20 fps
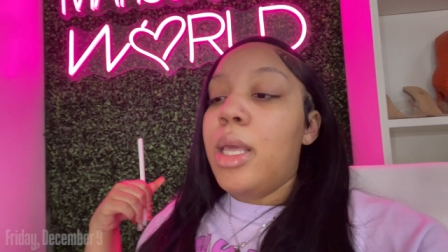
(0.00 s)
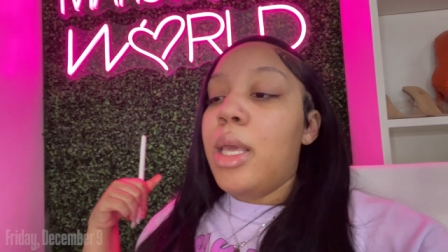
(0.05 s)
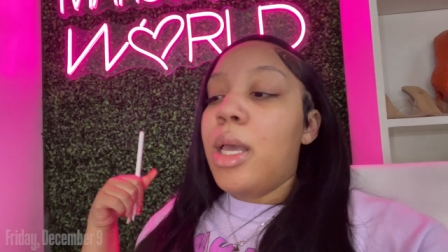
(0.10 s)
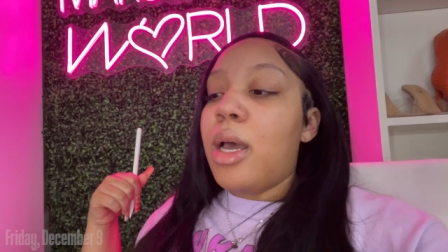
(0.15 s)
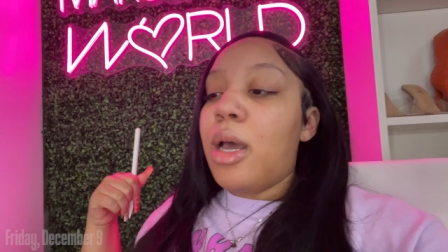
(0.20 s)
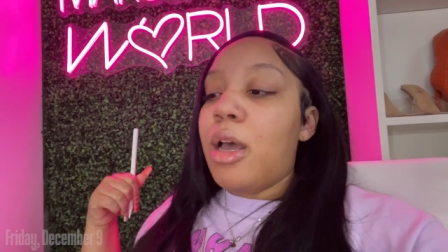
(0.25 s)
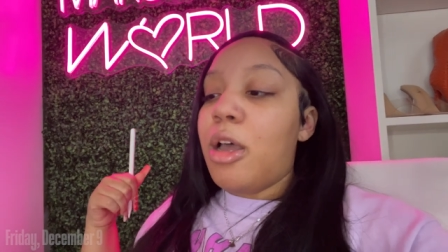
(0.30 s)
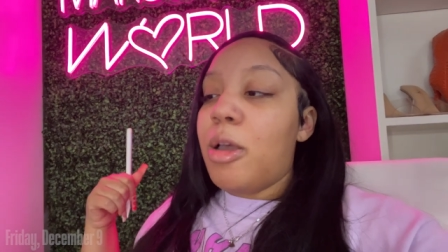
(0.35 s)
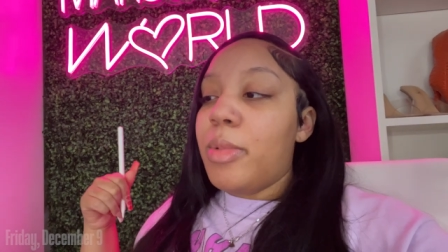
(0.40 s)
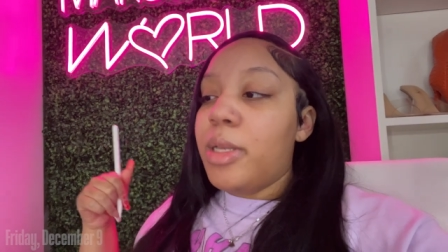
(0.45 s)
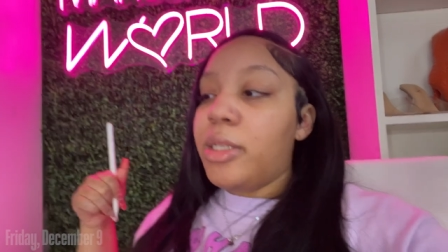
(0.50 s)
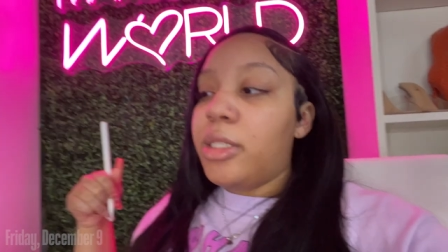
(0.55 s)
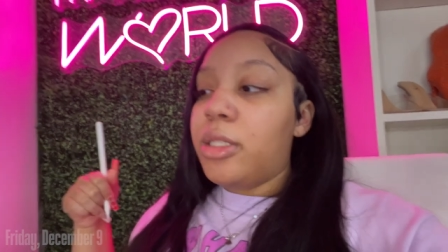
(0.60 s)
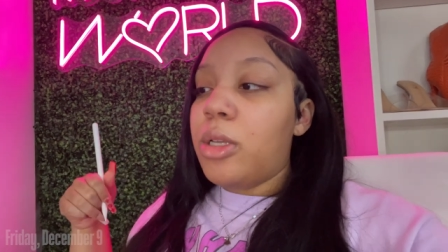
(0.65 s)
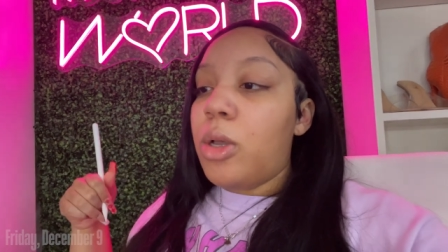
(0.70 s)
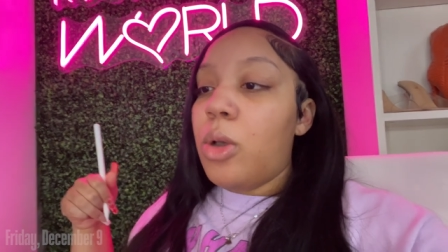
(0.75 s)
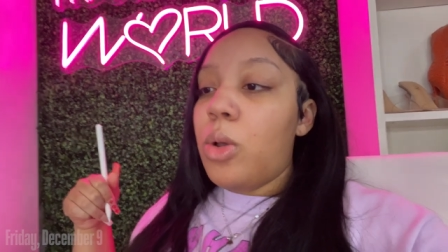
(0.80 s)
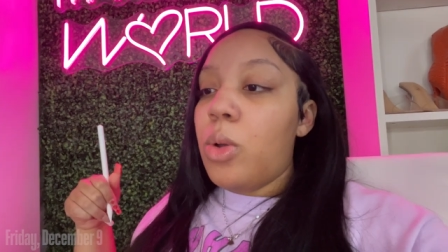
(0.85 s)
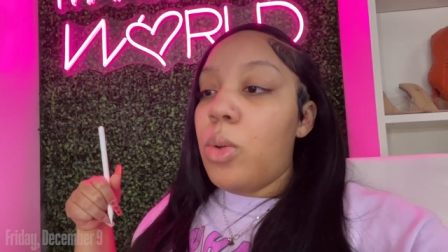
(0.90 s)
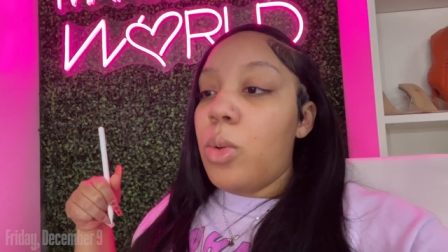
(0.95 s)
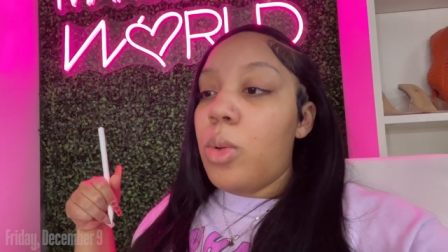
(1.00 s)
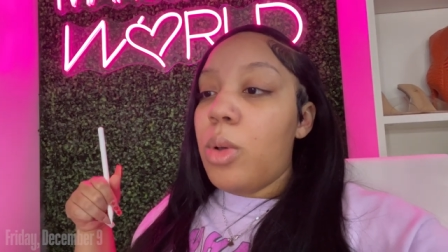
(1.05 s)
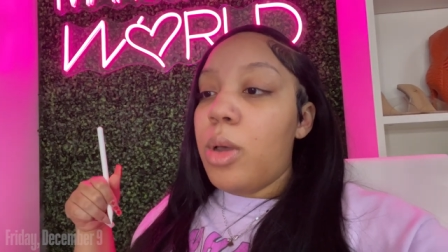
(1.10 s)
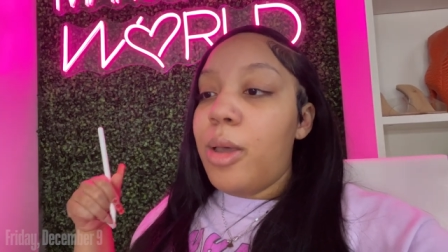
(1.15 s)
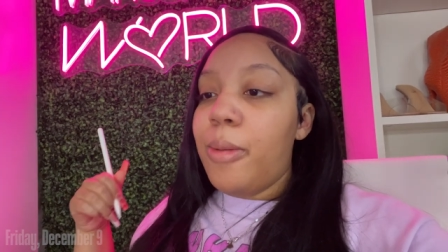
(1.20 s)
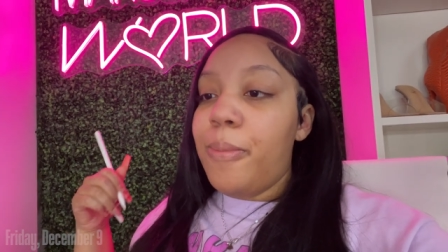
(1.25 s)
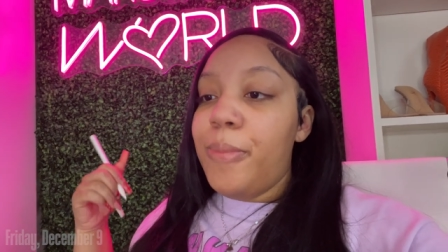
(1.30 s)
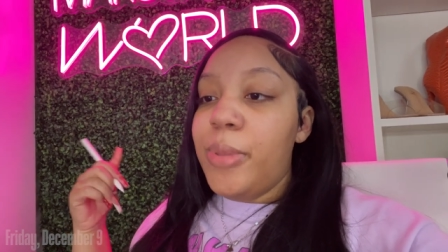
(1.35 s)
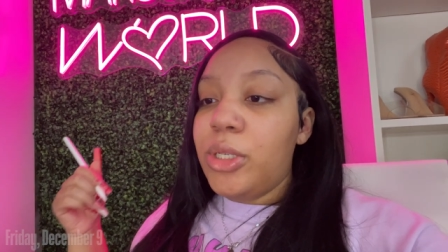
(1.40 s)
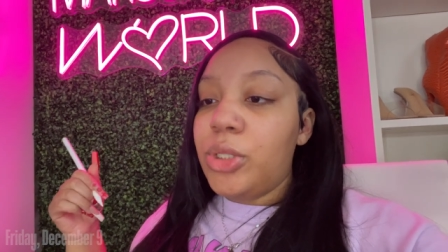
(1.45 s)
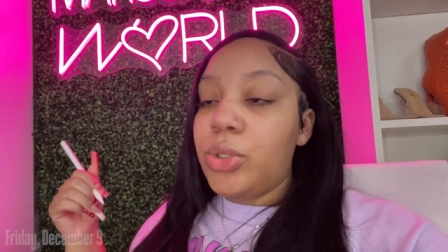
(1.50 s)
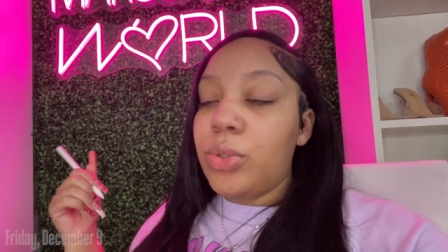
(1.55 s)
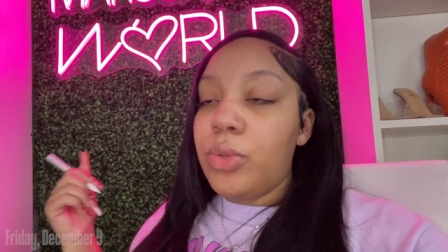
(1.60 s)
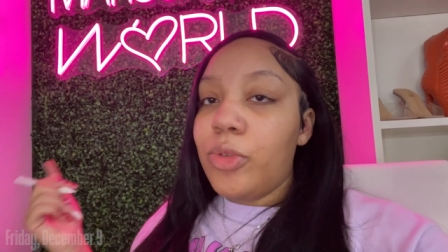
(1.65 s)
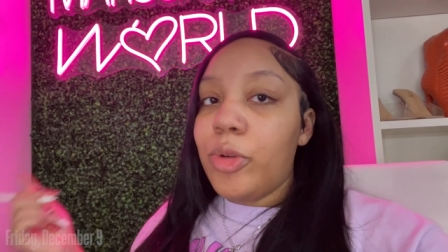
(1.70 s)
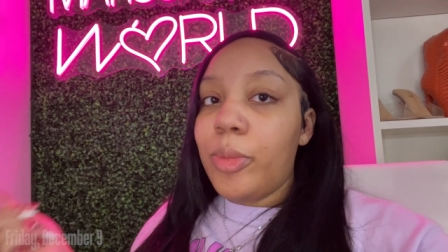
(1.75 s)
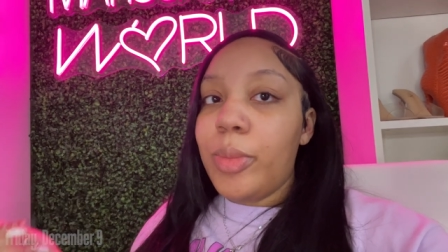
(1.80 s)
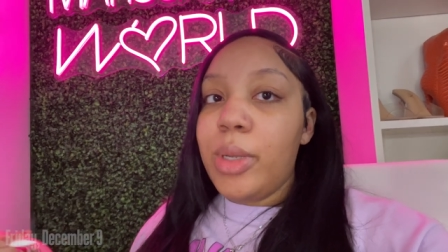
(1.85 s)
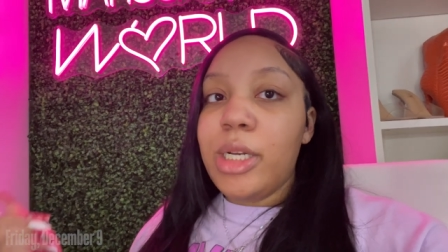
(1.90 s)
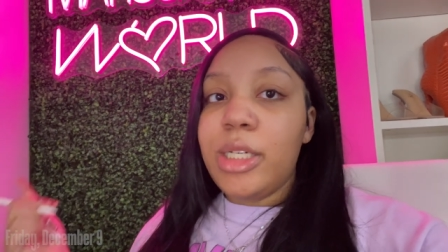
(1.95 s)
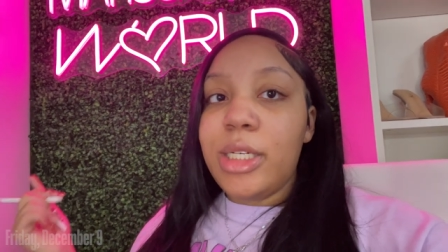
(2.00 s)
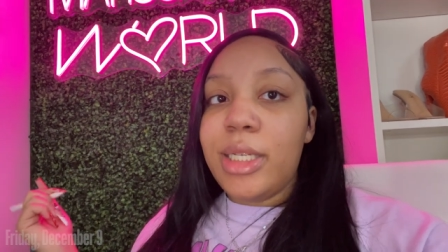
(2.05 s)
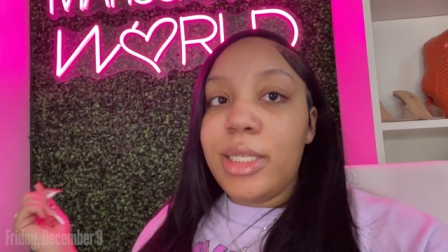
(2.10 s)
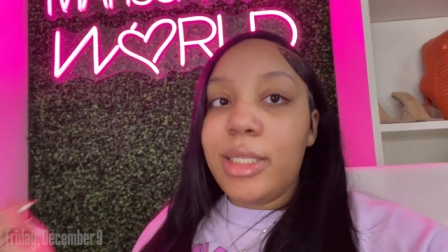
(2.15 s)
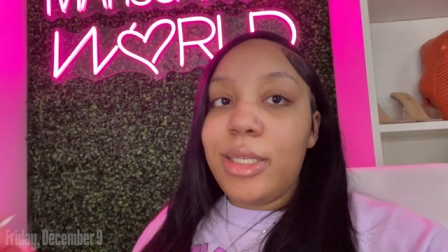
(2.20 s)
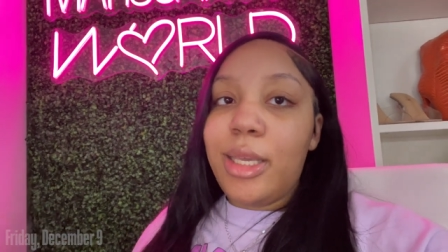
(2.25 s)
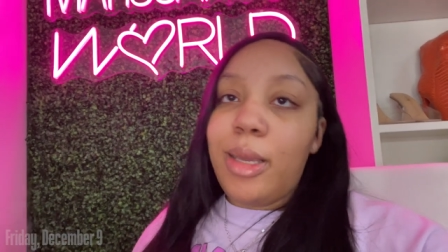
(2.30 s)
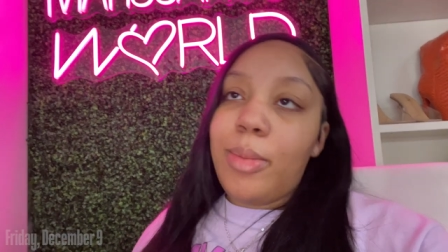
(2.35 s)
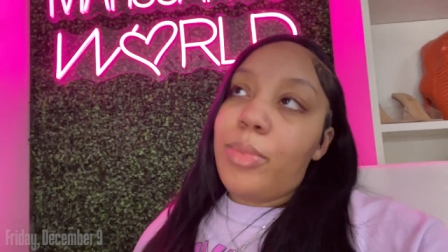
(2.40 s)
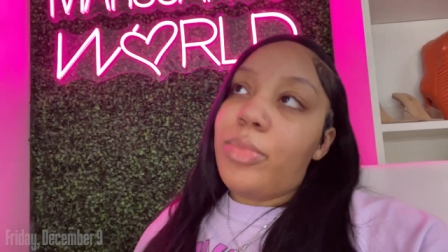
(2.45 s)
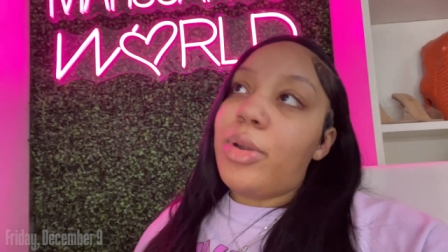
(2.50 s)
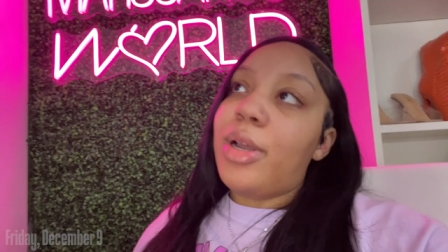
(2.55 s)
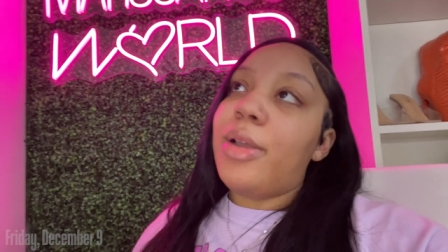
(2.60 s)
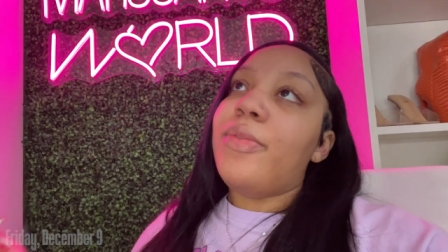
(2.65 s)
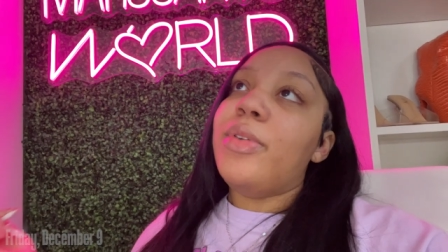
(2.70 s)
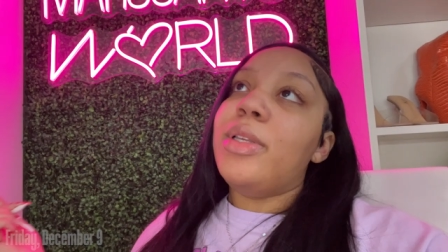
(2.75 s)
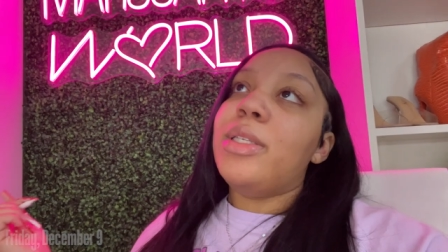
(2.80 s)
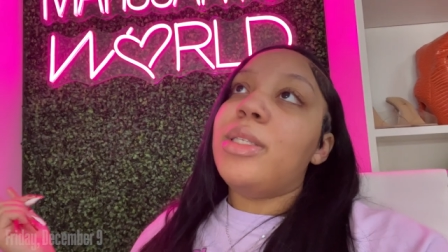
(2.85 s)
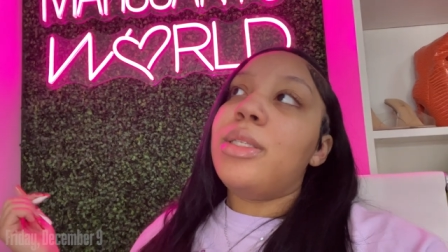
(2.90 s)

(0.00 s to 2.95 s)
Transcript: Um, it's so habitual for me to just skip breakfast.